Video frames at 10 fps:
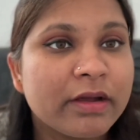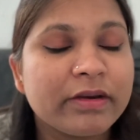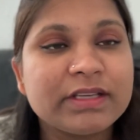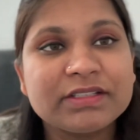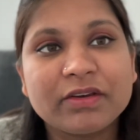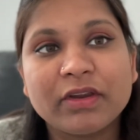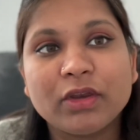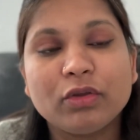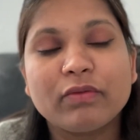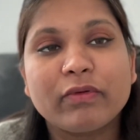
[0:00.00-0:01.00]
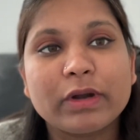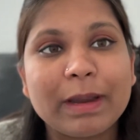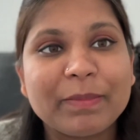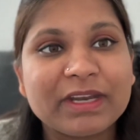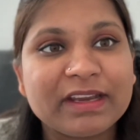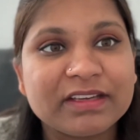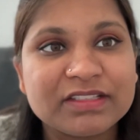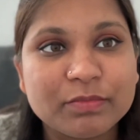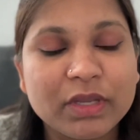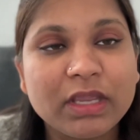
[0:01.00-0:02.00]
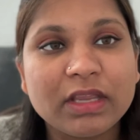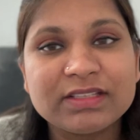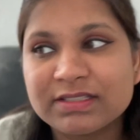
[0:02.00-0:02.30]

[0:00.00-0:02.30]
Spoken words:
rescreen you for hepatitis B,